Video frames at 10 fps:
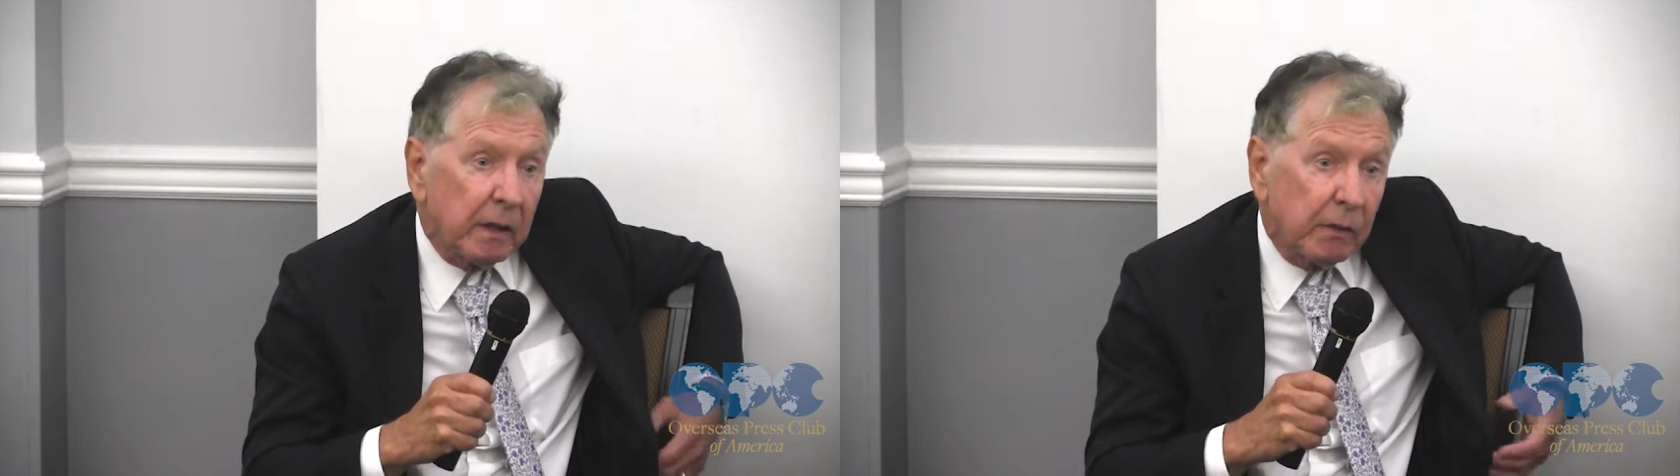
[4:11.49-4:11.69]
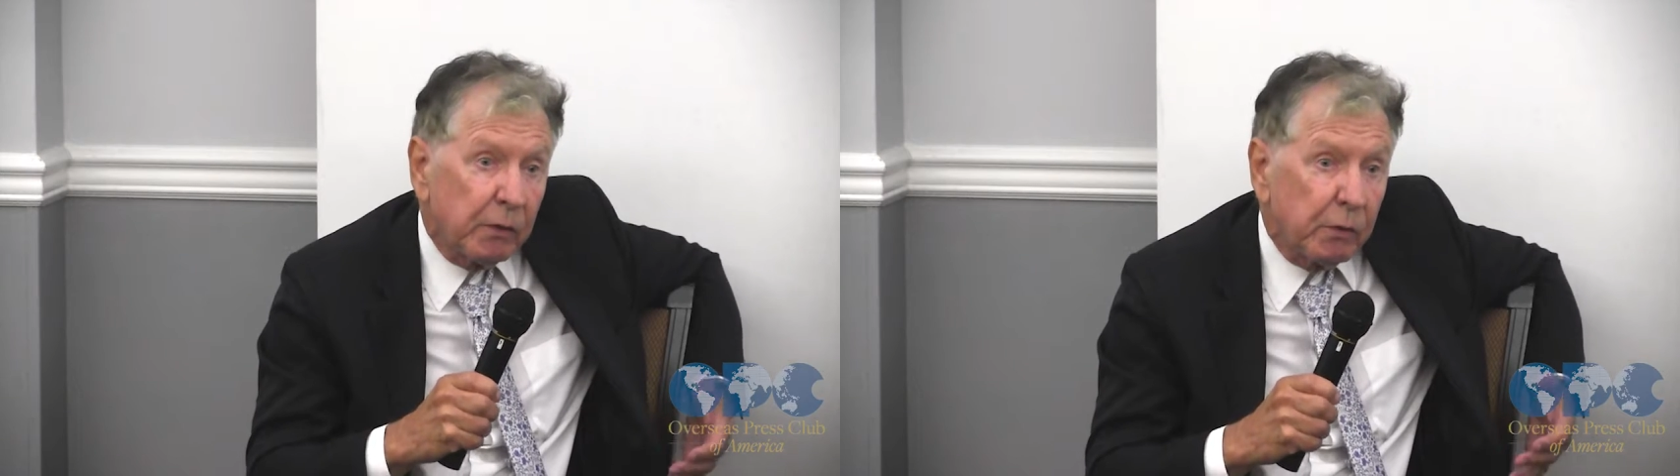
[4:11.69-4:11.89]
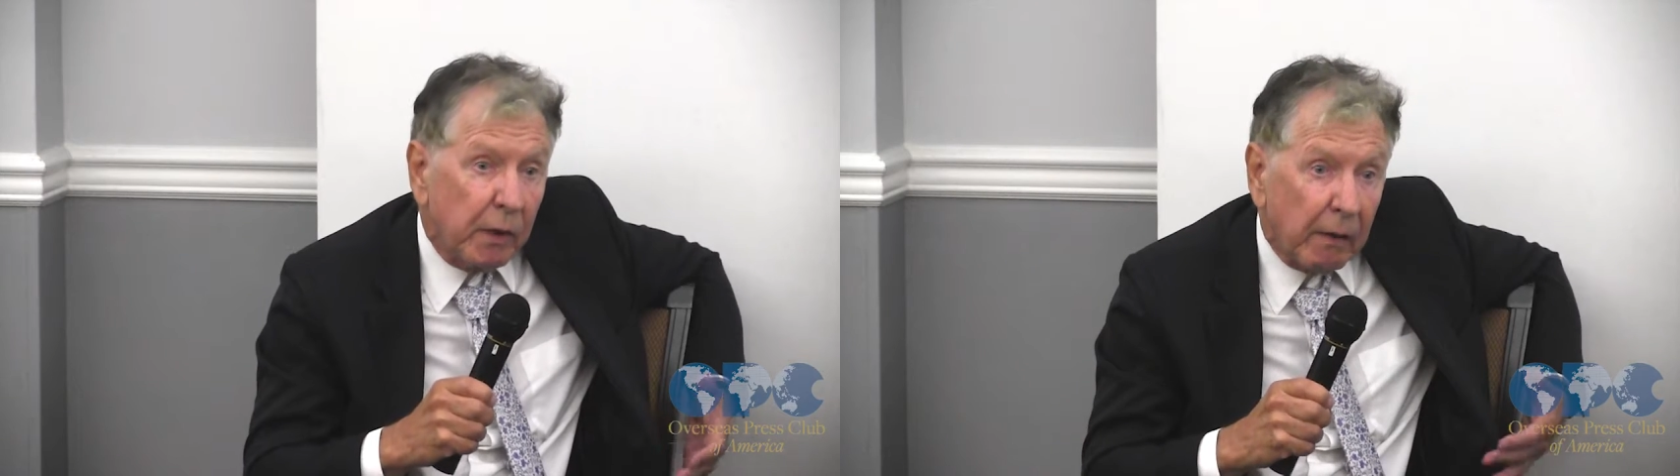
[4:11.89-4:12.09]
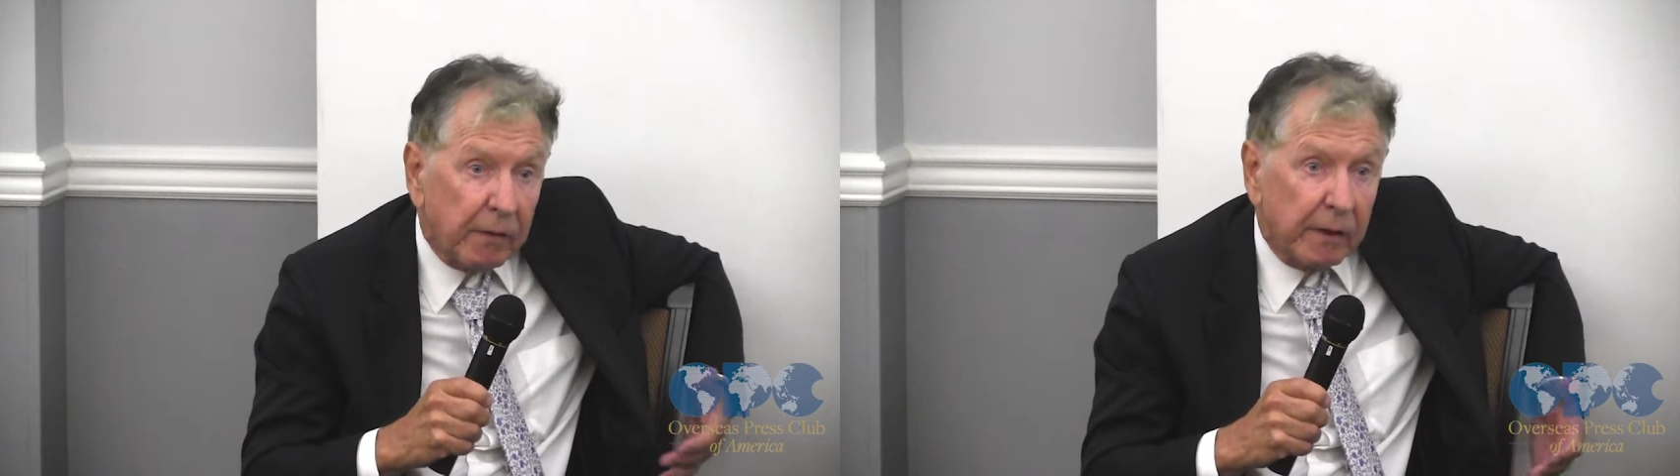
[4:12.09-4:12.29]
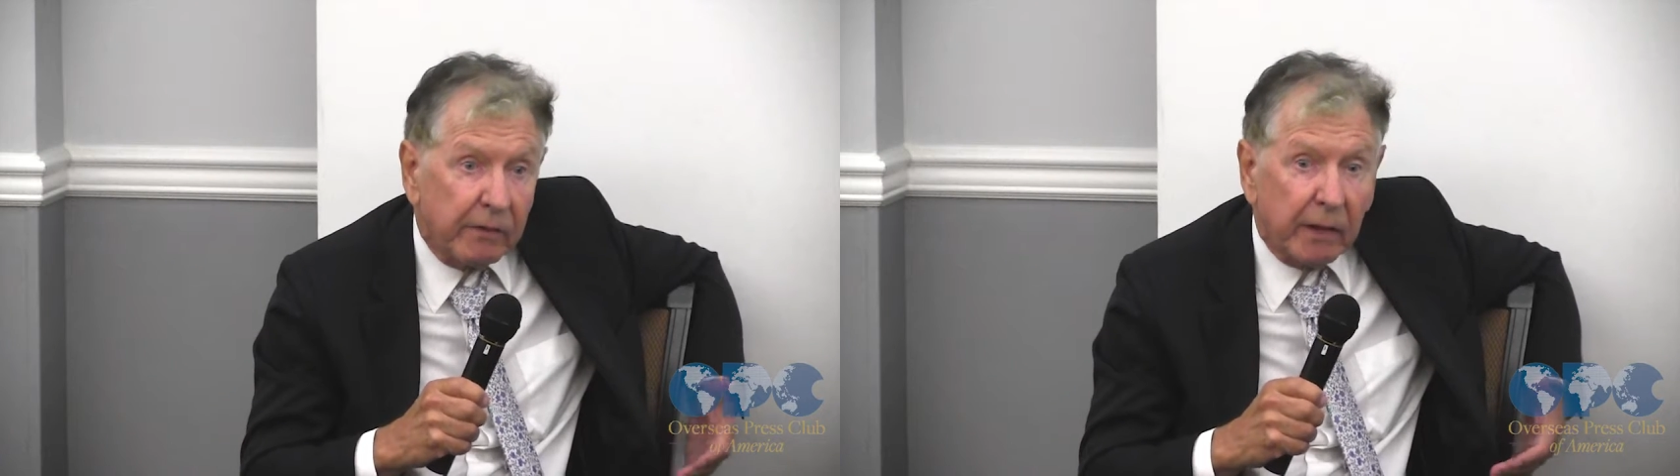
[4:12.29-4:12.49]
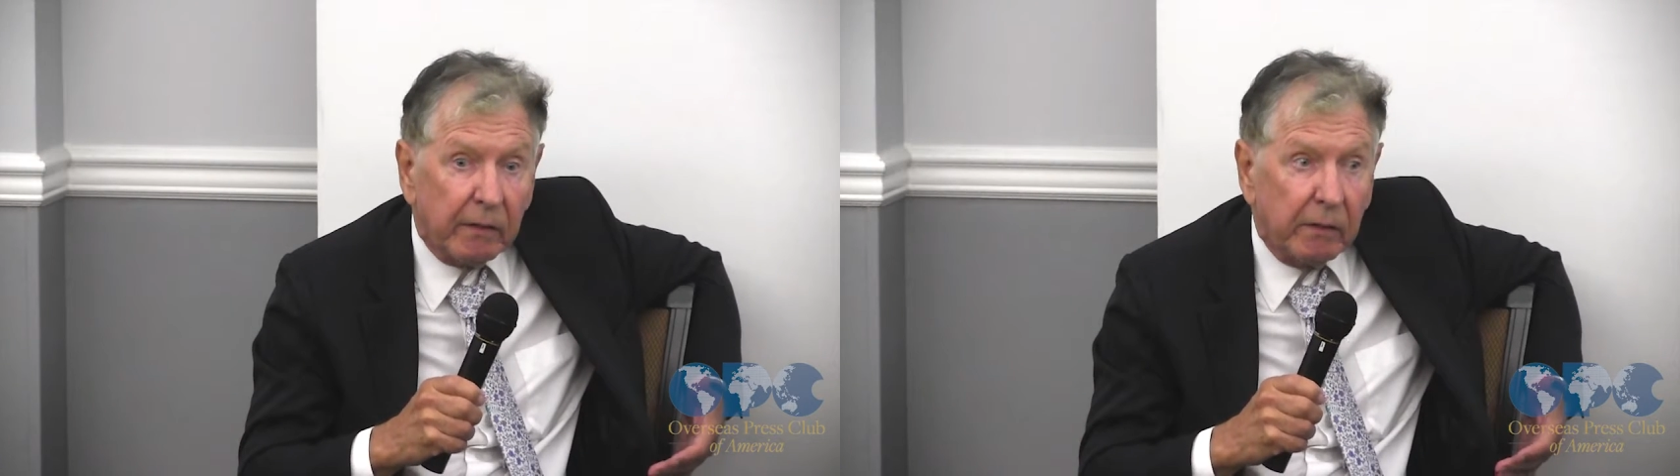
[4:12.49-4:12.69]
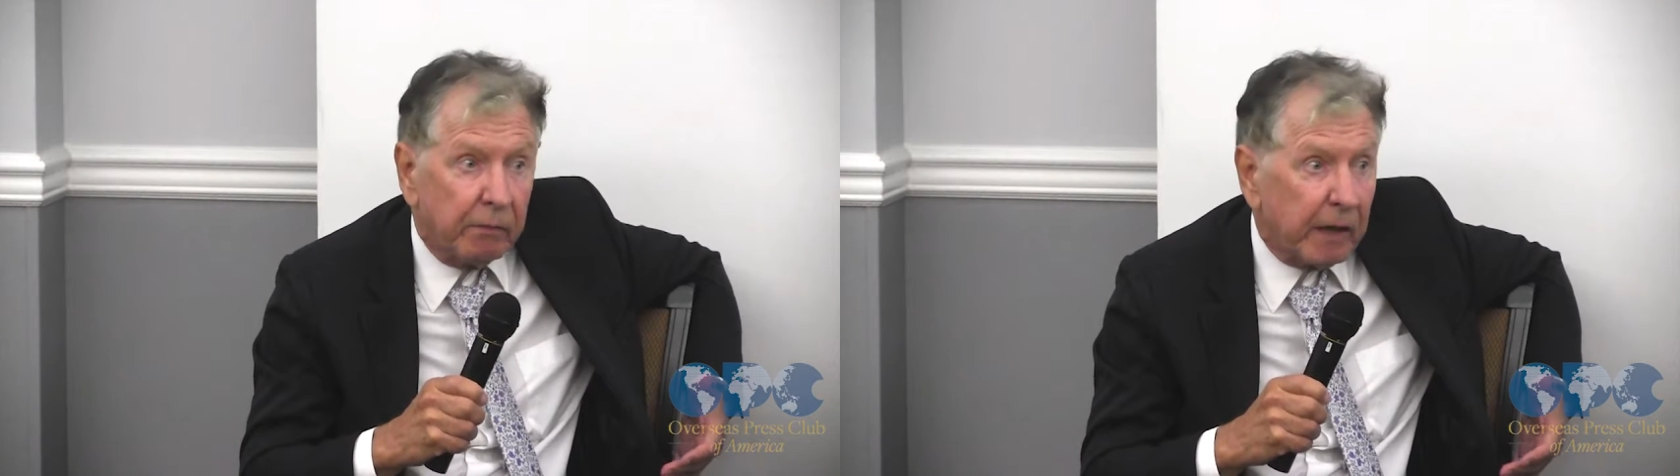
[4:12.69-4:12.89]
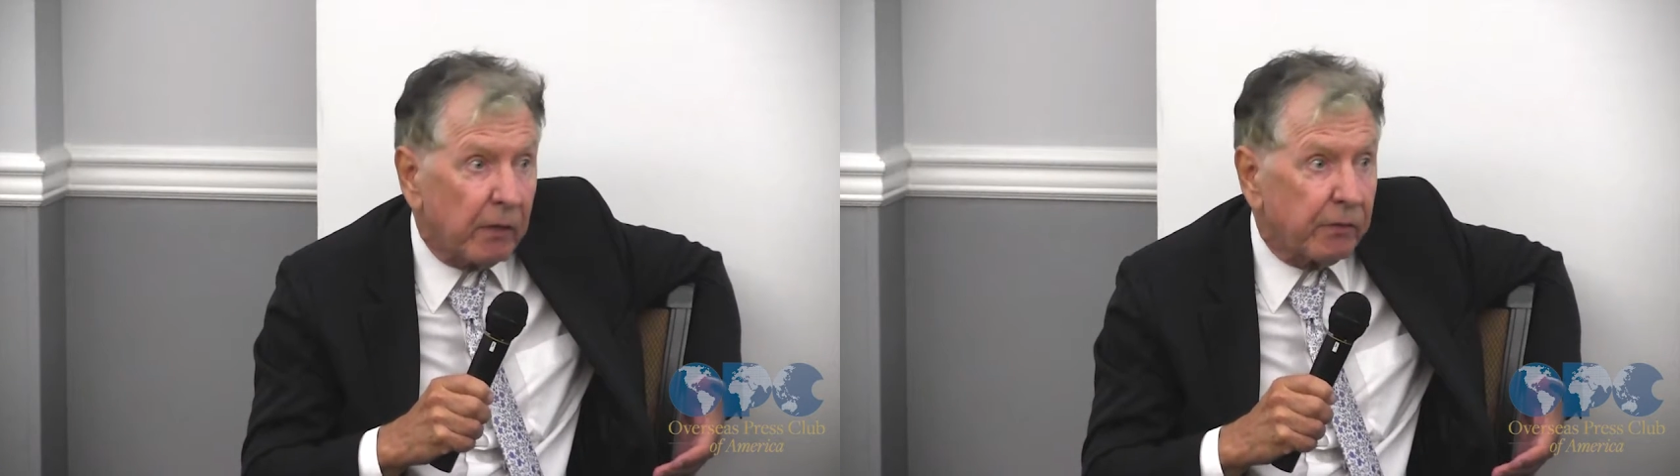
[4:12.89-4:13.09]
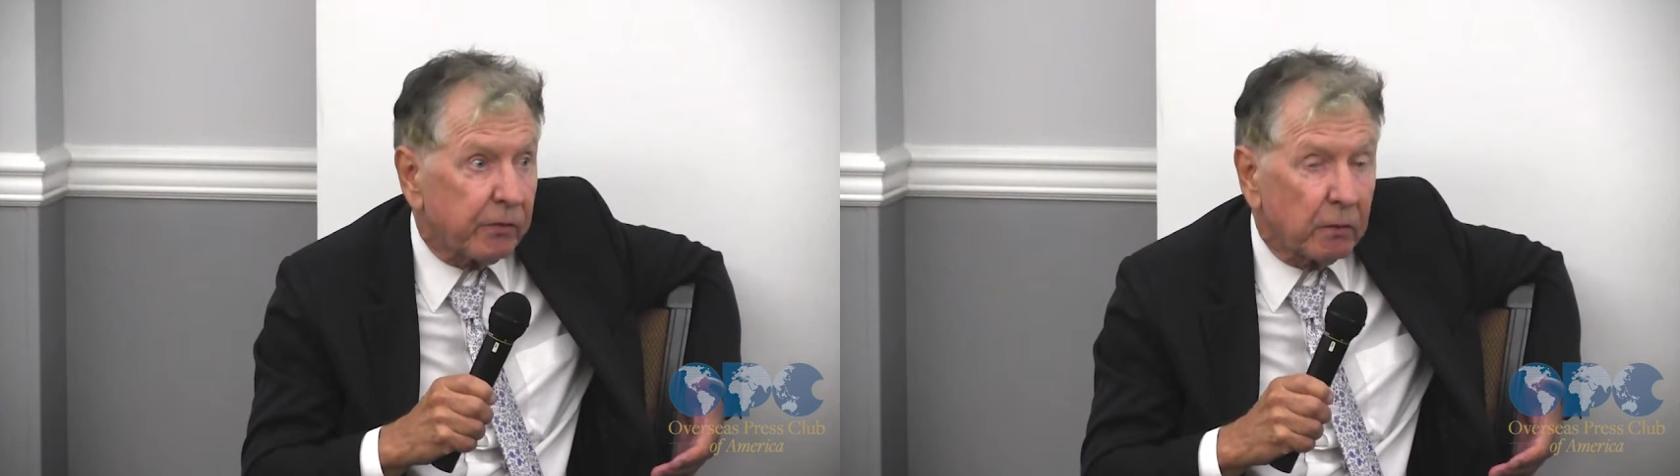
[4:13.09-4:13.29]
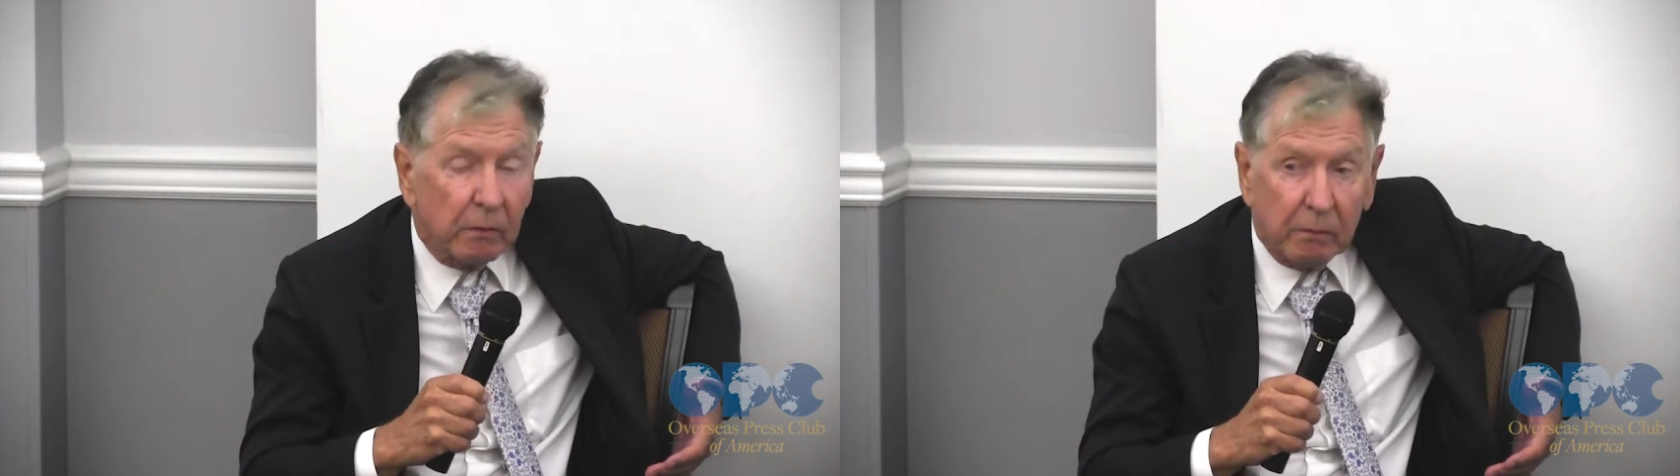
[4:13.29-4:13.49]
you have an executive
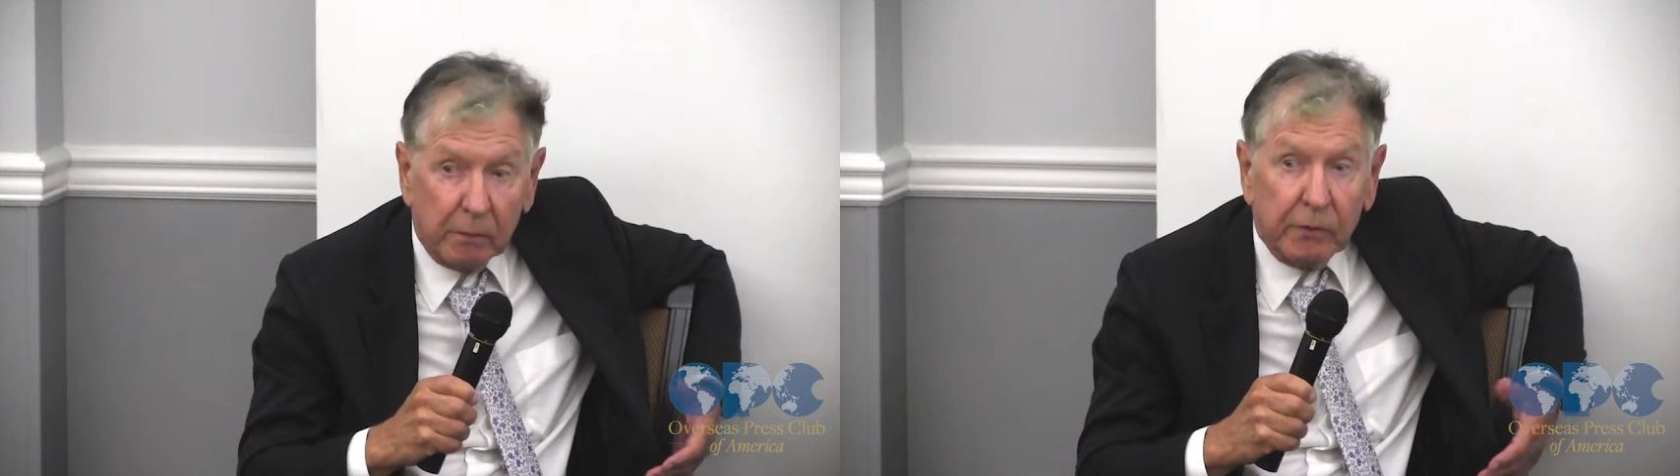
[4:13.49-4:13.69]
council, mm-hmm.